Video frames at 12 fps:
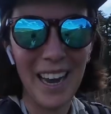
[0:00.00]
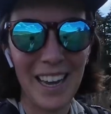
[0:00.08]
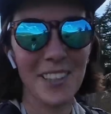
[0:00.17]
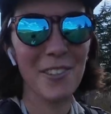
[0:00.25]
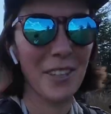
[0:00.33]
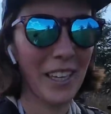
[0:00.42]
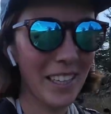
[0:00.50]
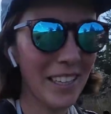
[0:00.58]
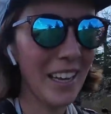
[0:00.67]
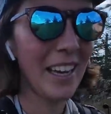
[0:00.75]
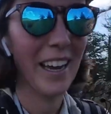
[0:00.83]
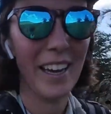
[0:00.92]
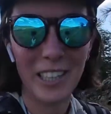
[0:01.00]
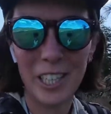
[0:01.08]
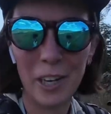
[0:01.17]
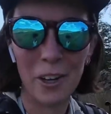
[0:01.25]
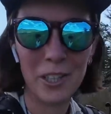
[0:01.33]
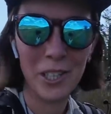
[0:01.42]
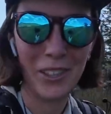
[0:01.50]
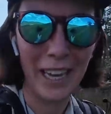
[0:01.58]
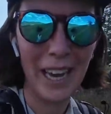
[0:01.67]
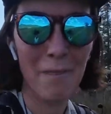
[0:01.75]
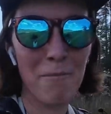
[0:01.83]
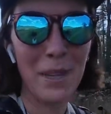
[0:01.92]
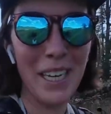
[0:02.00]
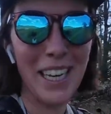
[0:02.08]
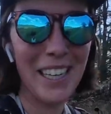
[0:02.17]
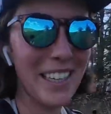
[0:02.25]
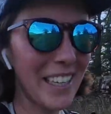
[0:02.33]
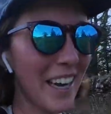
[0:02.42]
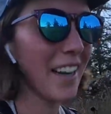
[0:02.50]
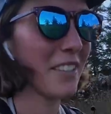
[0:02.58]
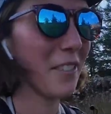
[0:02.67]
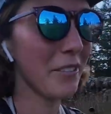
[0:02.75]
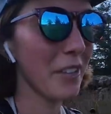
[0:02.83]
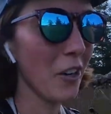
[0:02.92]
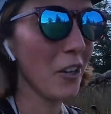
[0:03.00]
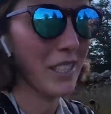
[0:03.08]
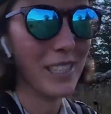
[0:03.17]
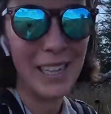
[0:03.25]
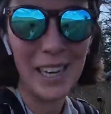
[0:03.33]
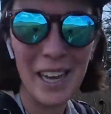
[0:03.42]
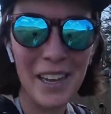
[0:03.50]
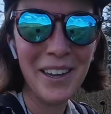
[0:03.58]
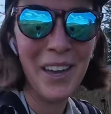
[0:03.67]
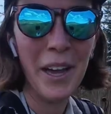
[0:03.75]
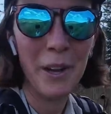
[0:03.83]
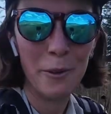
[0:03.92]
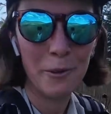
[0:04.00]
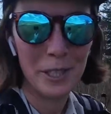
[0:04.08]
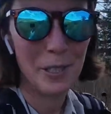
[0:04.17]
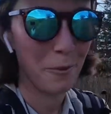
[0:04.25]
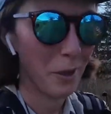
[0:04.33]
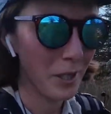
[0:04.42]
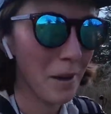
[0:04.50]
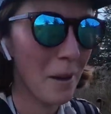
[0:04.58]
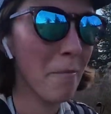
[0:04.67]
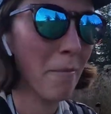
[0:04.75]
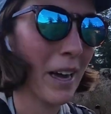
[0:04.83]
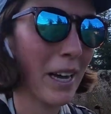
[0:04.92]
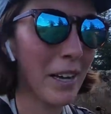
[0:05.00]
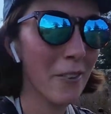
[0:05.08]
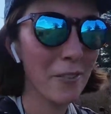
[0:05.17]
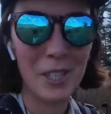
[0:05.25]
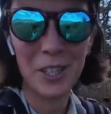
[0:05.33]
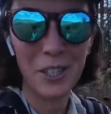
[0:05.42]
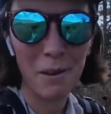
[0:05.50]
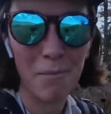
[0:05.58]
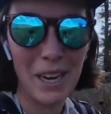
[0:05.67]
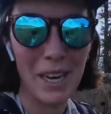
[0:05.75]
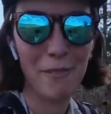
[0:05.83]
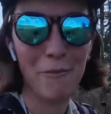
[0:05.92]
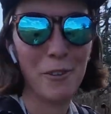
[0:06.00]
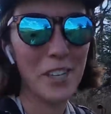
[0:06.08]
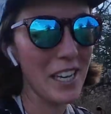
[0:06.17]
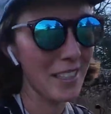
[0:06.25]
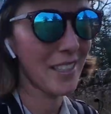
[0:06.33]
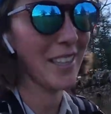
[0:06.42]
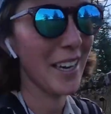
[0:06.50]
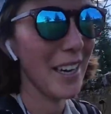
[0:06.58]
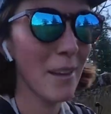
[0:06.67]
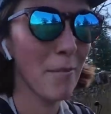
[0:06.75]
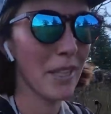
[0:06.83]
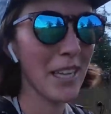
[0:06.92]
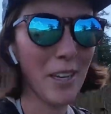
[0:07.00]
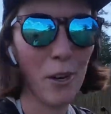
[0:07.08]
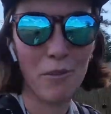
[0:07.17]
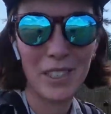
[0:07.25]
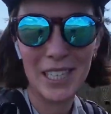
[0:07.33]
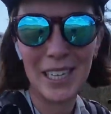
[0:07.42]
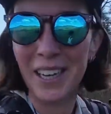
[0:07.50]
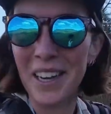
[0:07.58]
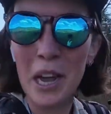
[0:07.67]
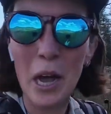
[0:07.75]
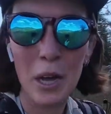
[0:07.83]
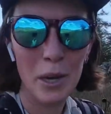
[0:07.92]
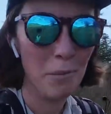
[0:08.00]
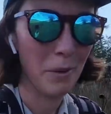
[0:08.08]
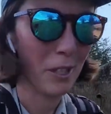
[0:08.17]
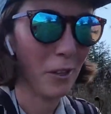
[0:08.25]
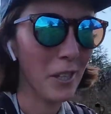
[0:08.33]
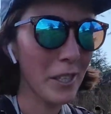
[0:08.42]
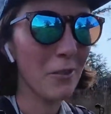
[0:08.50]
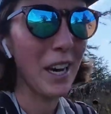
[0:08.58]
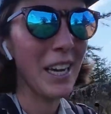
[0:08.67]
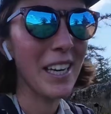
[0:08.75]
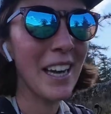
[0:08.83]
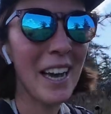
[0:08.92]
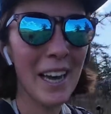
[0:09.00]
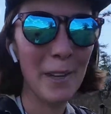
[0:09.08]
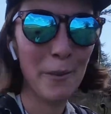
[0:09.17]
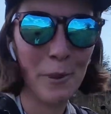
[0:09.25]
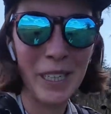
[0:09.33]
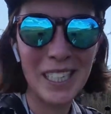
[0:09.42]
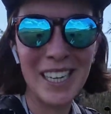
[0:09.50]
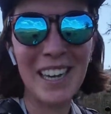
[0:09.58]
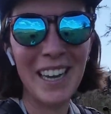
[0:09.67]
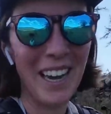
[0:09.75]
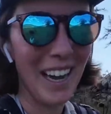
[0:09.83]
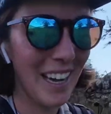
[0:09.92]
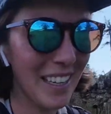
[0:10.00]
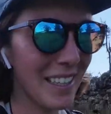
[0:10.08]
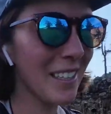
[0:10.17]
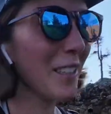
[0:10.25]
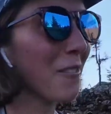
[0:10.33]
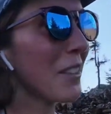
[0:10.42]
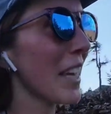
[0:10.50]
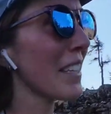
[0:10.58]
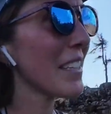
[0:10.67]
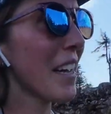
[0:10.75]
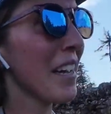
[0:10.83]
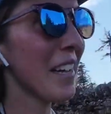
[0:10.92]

And you can actually also camp in the garden of the hostel, which was my original plan for yesterday, but then obviously with all the rain and wind I didn't do that.